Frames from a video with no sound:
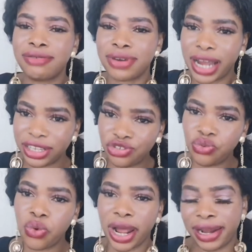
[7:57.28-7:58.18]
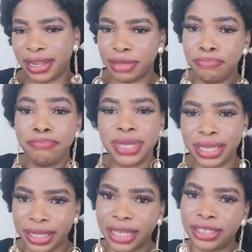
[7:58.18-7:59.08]
Gradually,
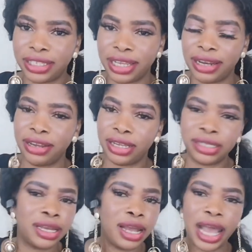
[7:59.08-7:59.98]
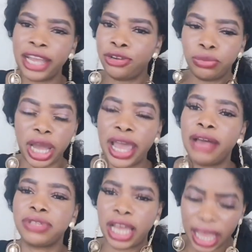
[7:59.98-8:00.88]
me that is selling it, I
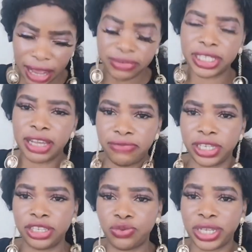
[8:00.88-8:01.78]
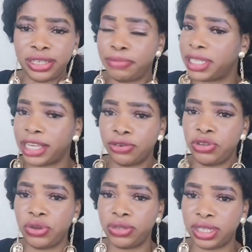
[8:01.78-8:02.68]
have 7 days waiting, but I
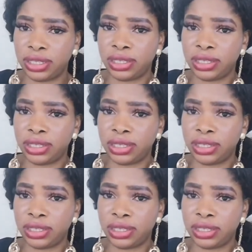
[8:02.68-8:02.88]
don't use